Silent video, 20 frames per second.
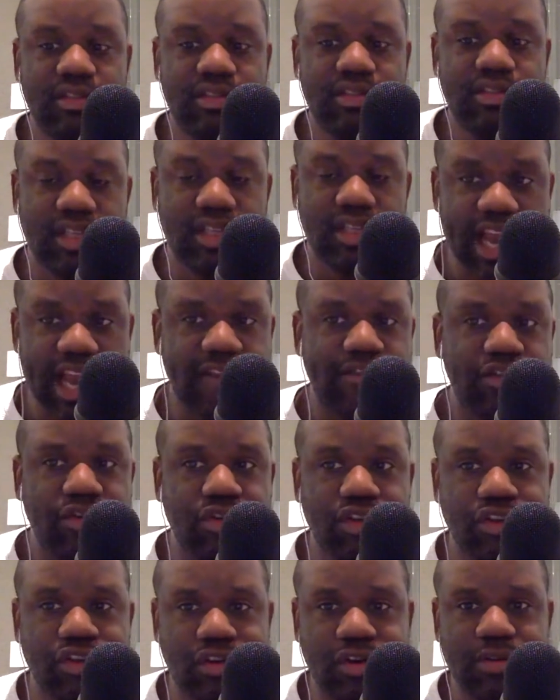tonight, if you
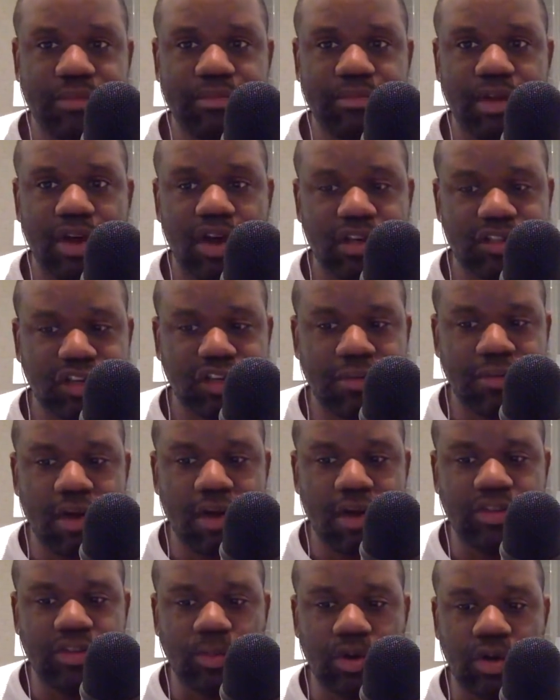in Europe or certain
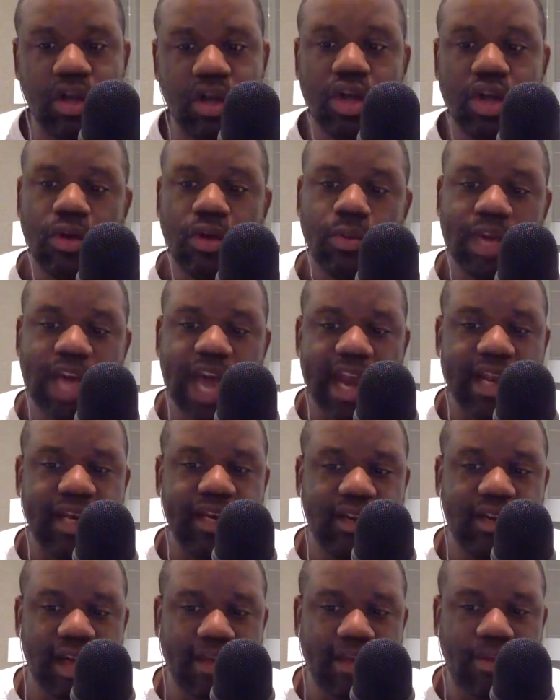parts of the world, we got a
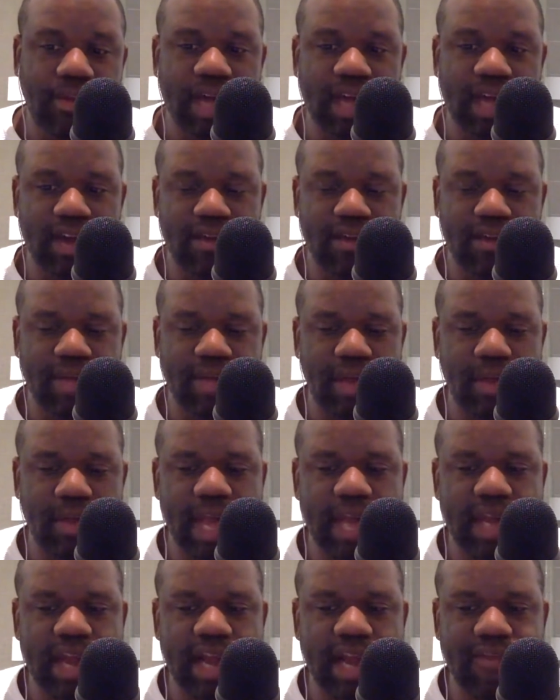doubleheader, man. We
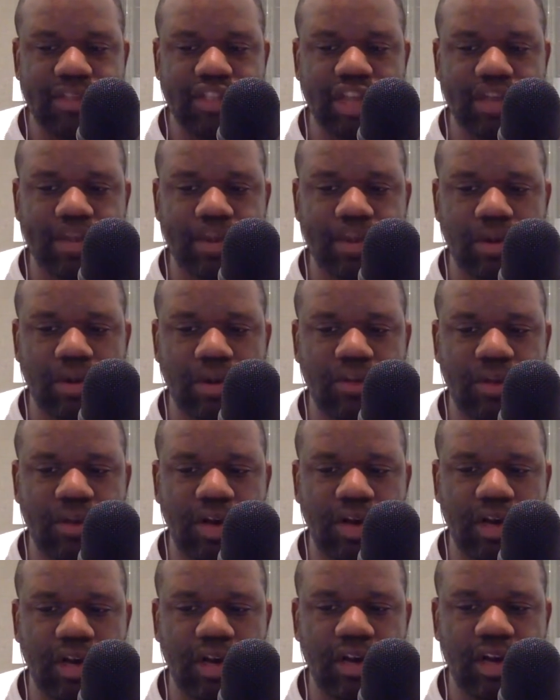had Donovan Sharp on a little bit
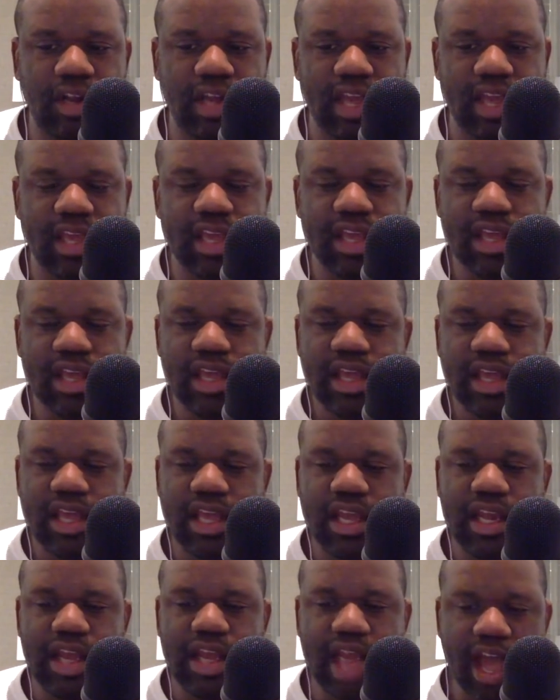earlier today,
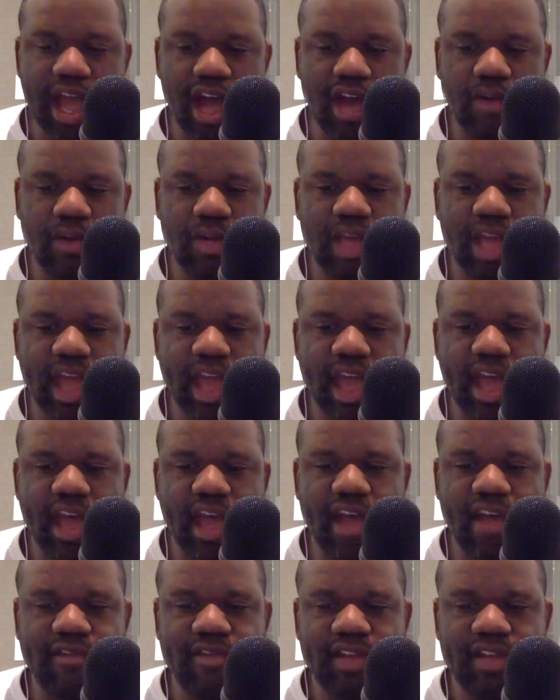and now we
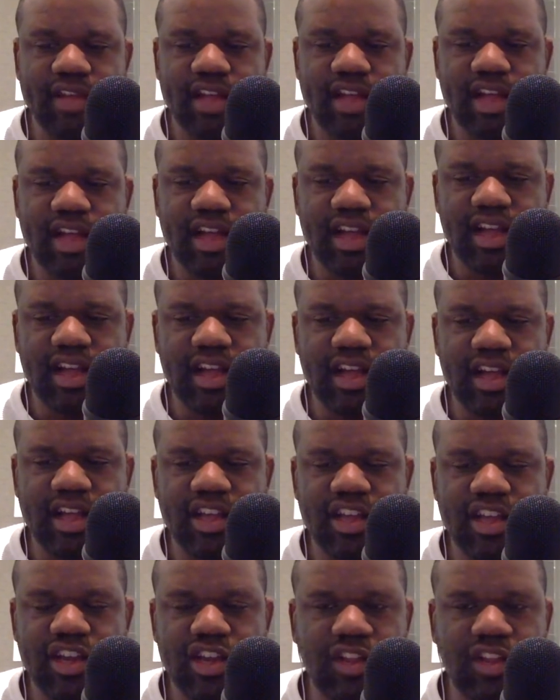have,
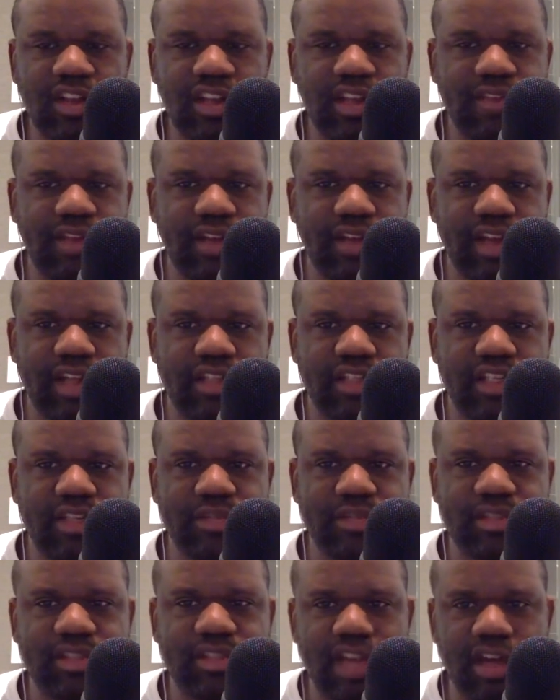you know, the living legend
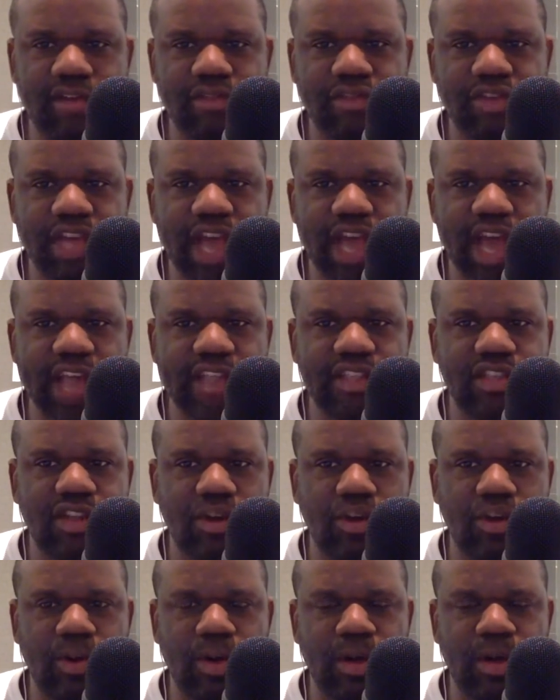himself. You guys
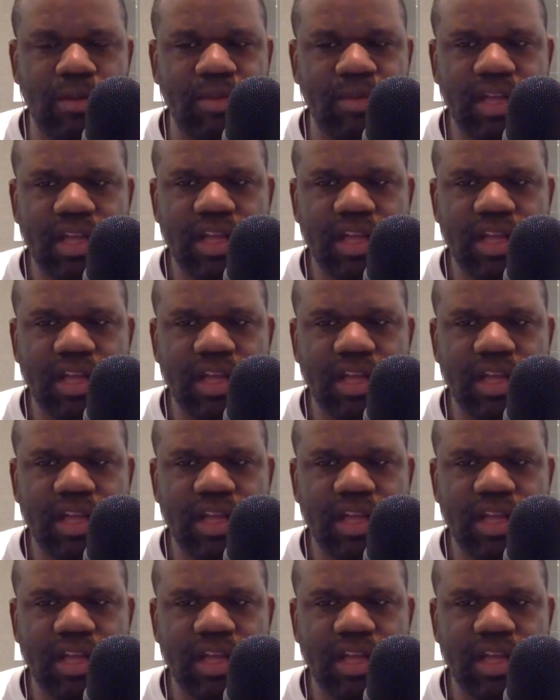know him.